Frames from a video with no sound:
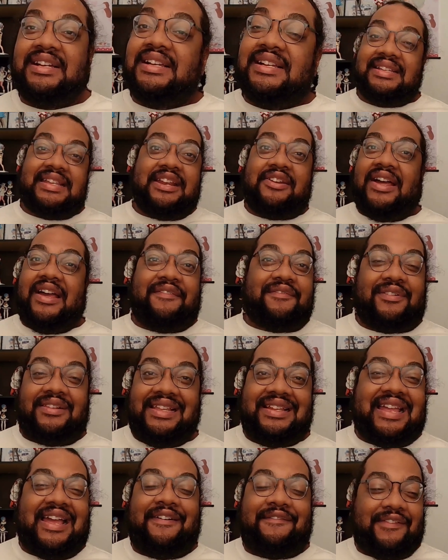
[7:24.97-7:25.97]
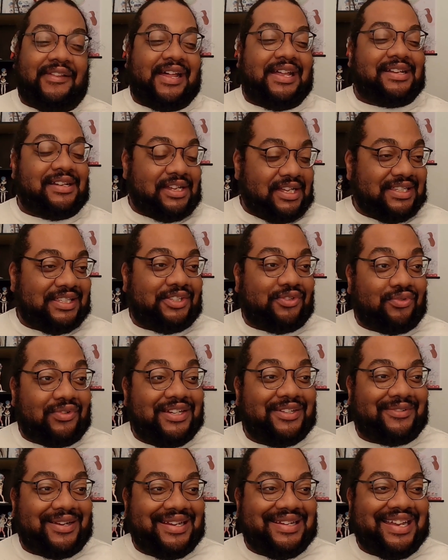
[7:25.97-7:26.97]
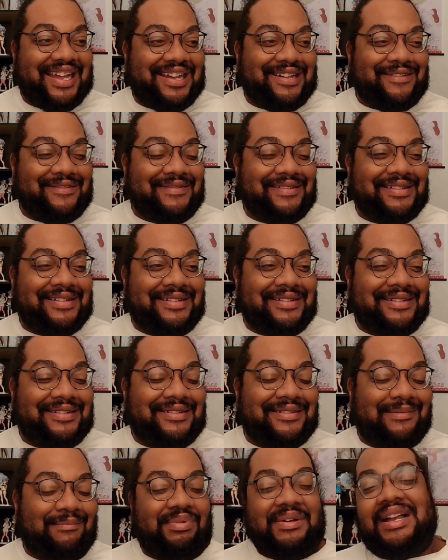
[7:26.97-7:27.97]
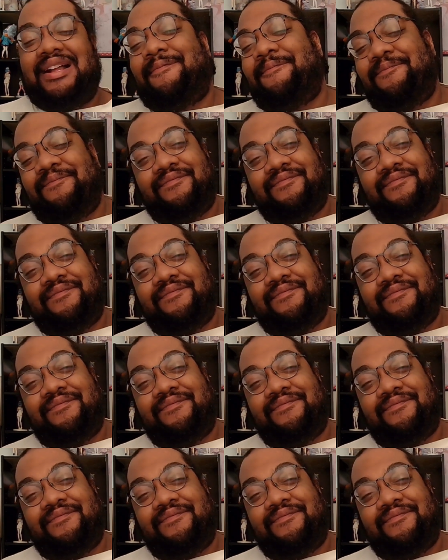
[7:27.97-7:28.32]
They don't really have a lot of good stories right now, but